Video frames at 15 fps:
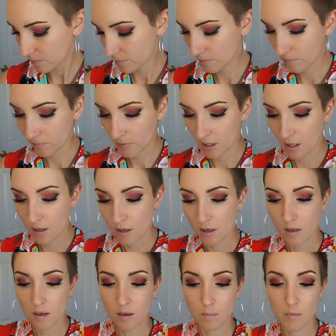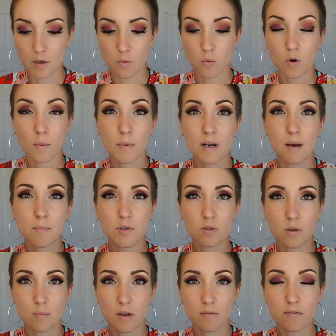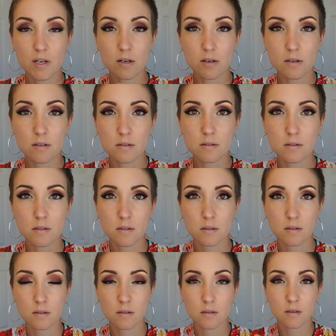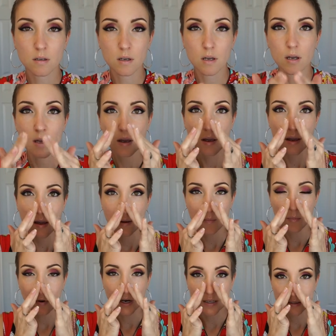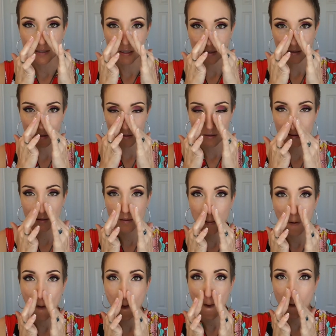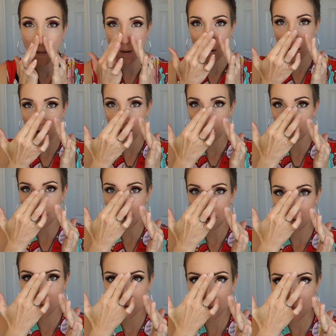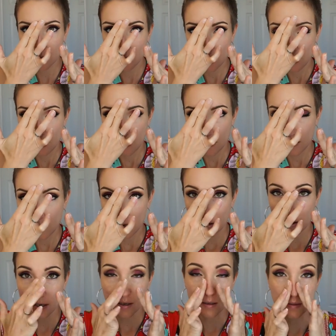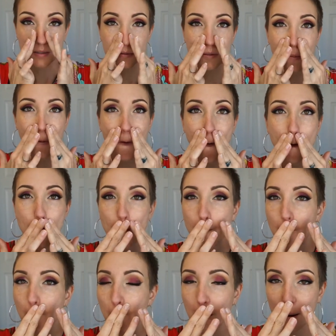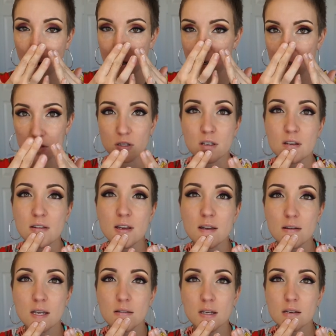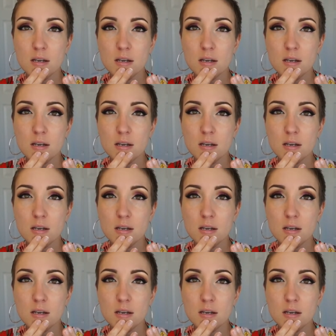I'm gonna warm it up between my fingers and press it all around the areas where I usually get